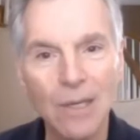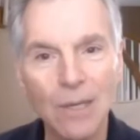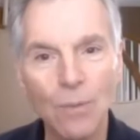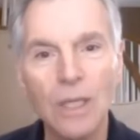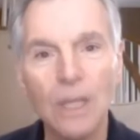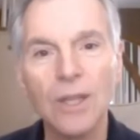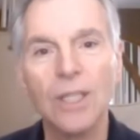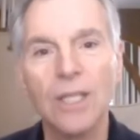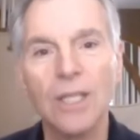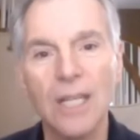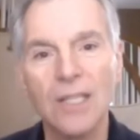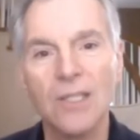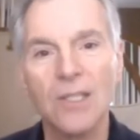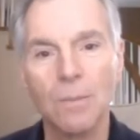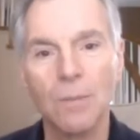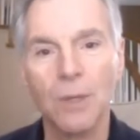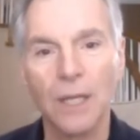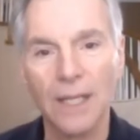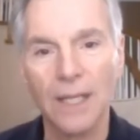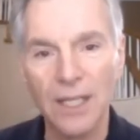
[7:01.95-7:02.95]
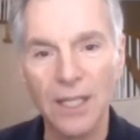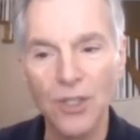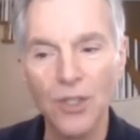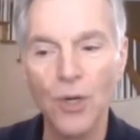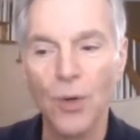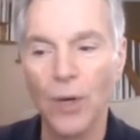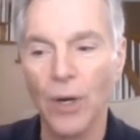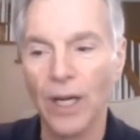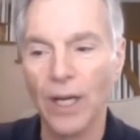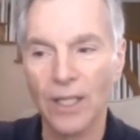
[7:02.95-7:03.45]
with the discipline,
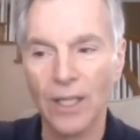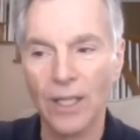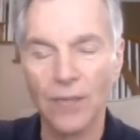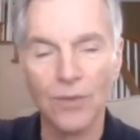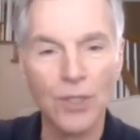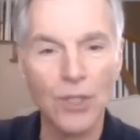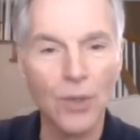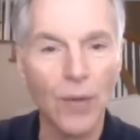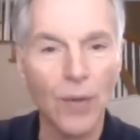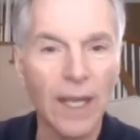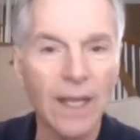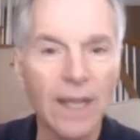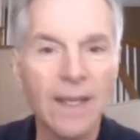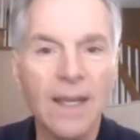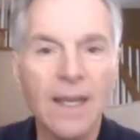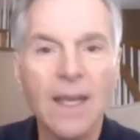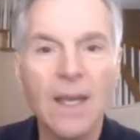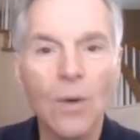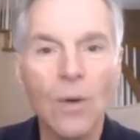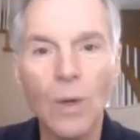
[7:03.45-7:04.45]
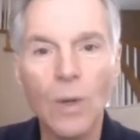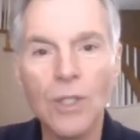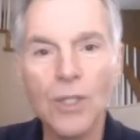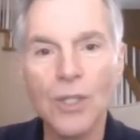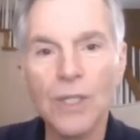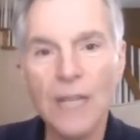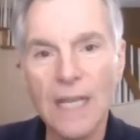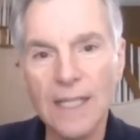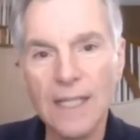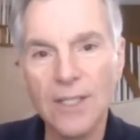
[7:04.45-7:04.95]
enduring, doing what
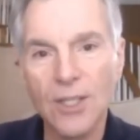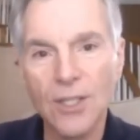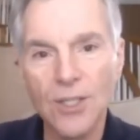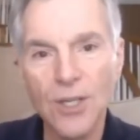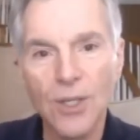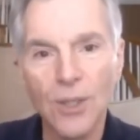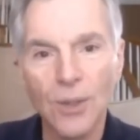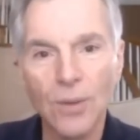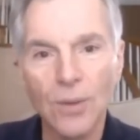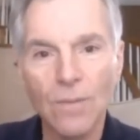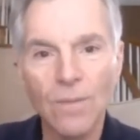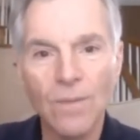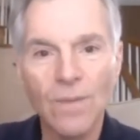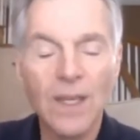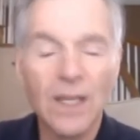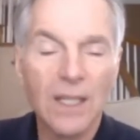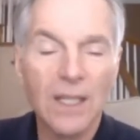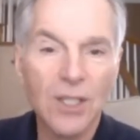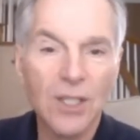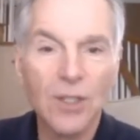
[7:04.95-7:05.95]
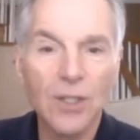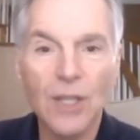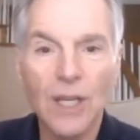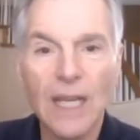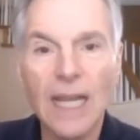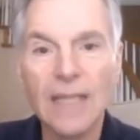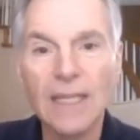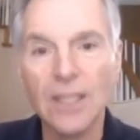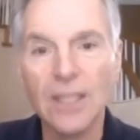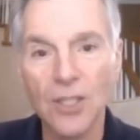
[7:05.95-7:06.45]
you need to do until you
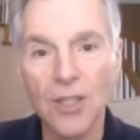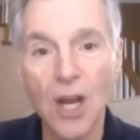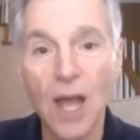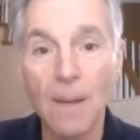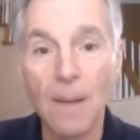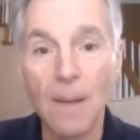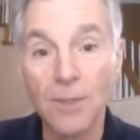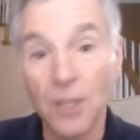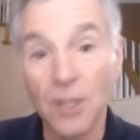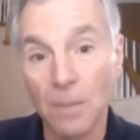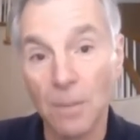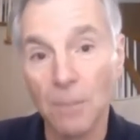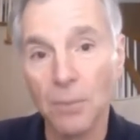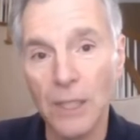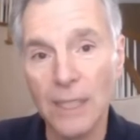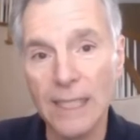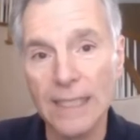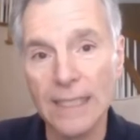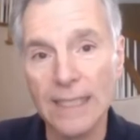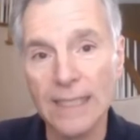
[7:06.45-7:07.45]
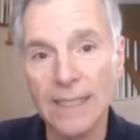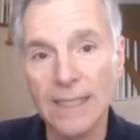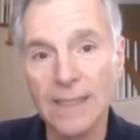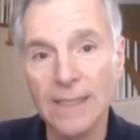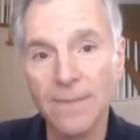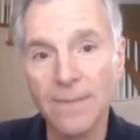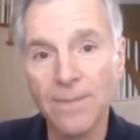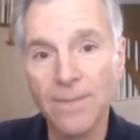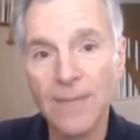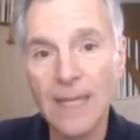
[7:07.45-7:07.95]
get the jobs completed.
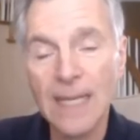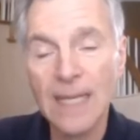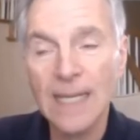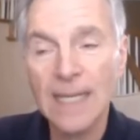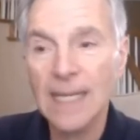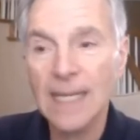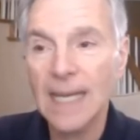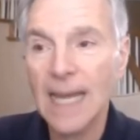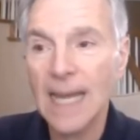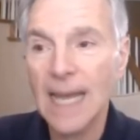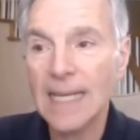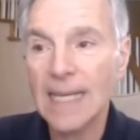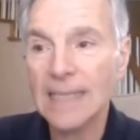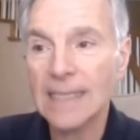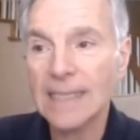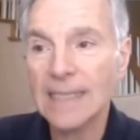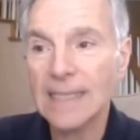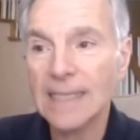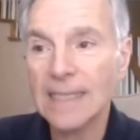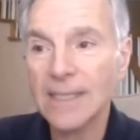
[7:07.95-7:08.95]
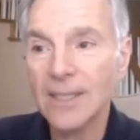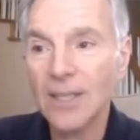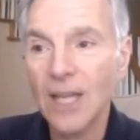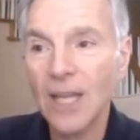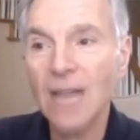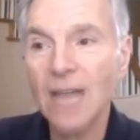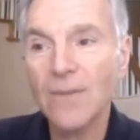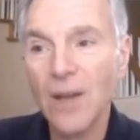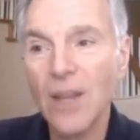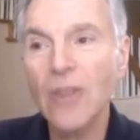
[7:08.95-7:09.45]
And there are a
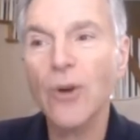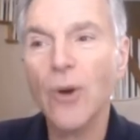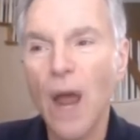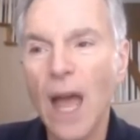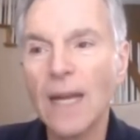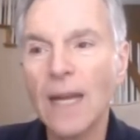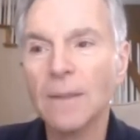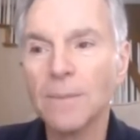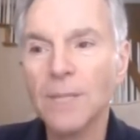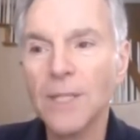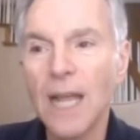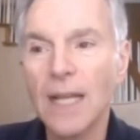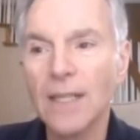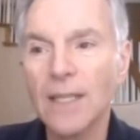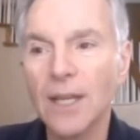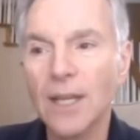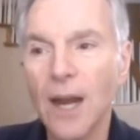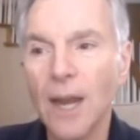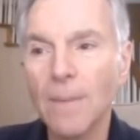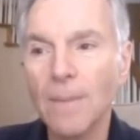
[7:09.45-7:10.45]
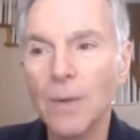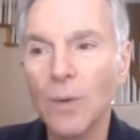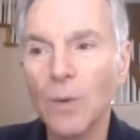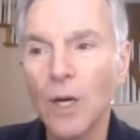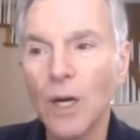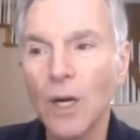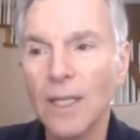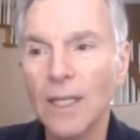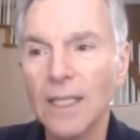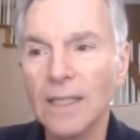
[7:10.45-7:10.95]
lot of other items out there. I mean,
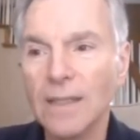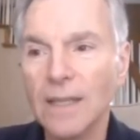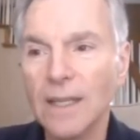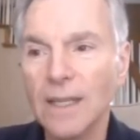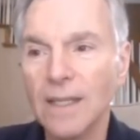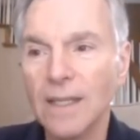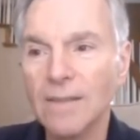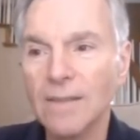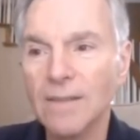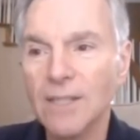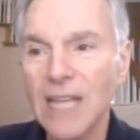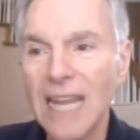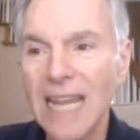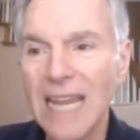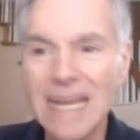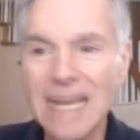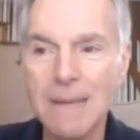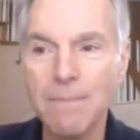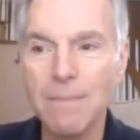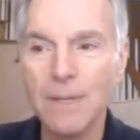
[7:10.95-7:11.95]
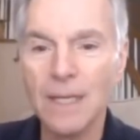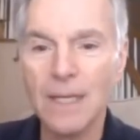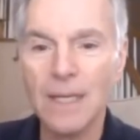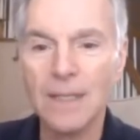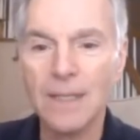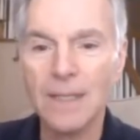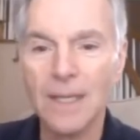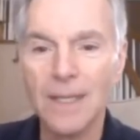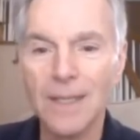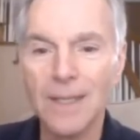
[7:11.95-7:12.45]
we're on a team.
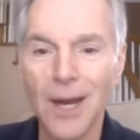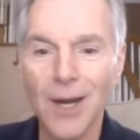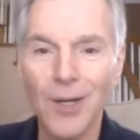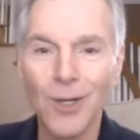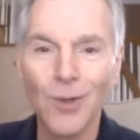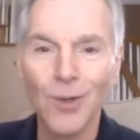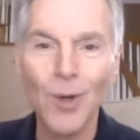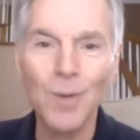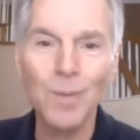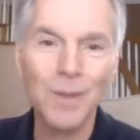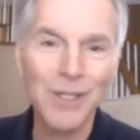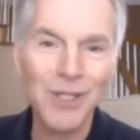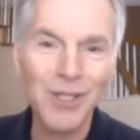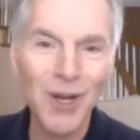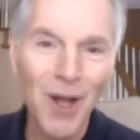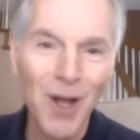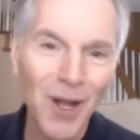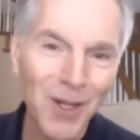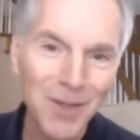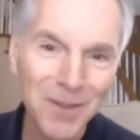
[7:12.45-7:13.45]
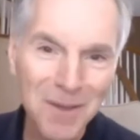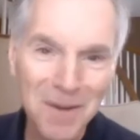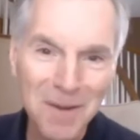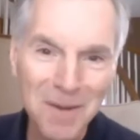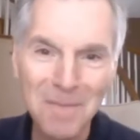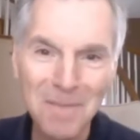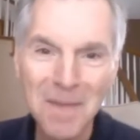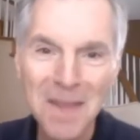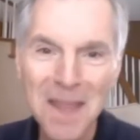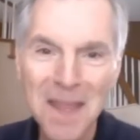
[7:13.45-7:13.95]
Our group is called
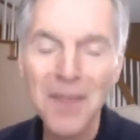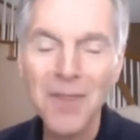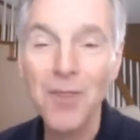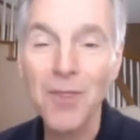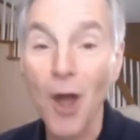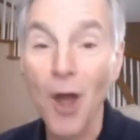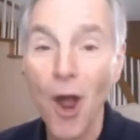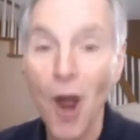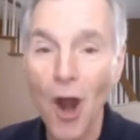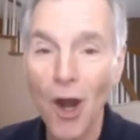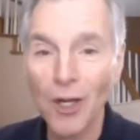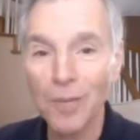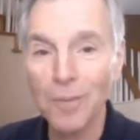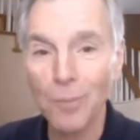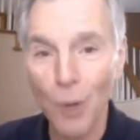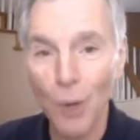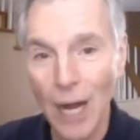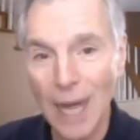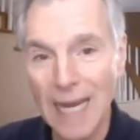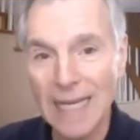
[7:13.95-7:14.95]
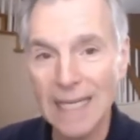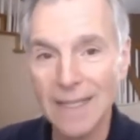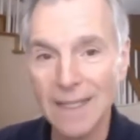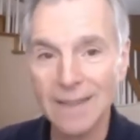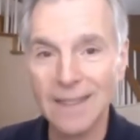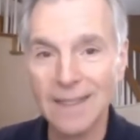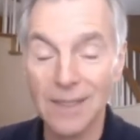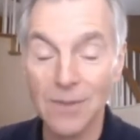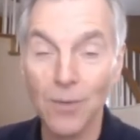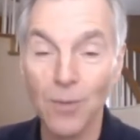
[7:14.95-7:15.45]
the Heartbreak.
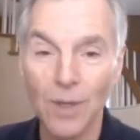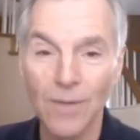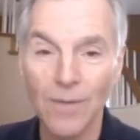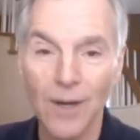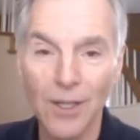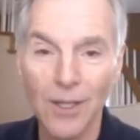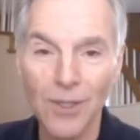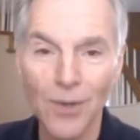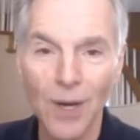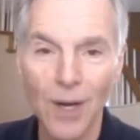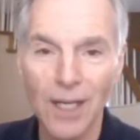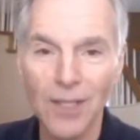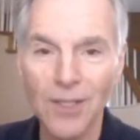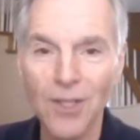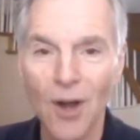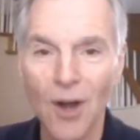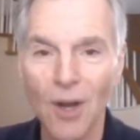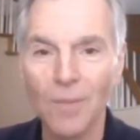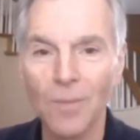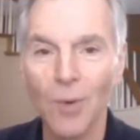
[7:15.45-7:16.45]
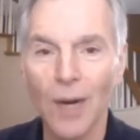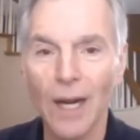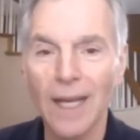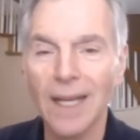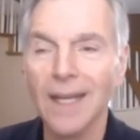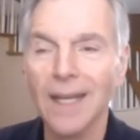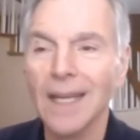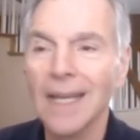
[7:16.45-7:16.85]
That's one of our trails, Heartbreak.